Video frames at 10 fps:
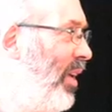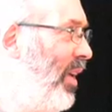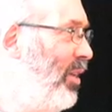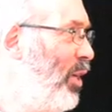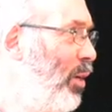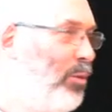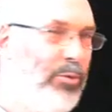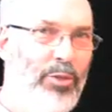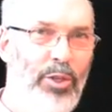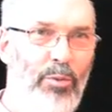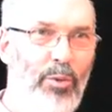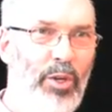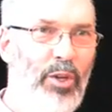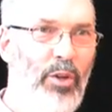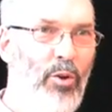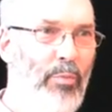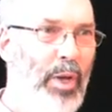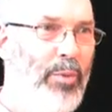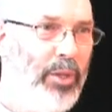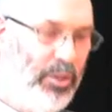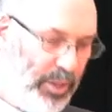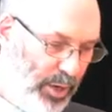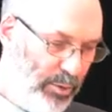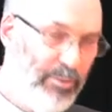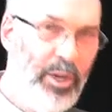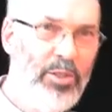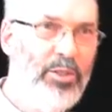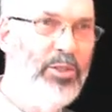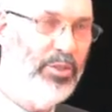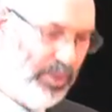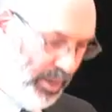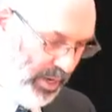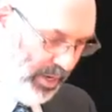at times of turmoil, or maybe in sacrifice to,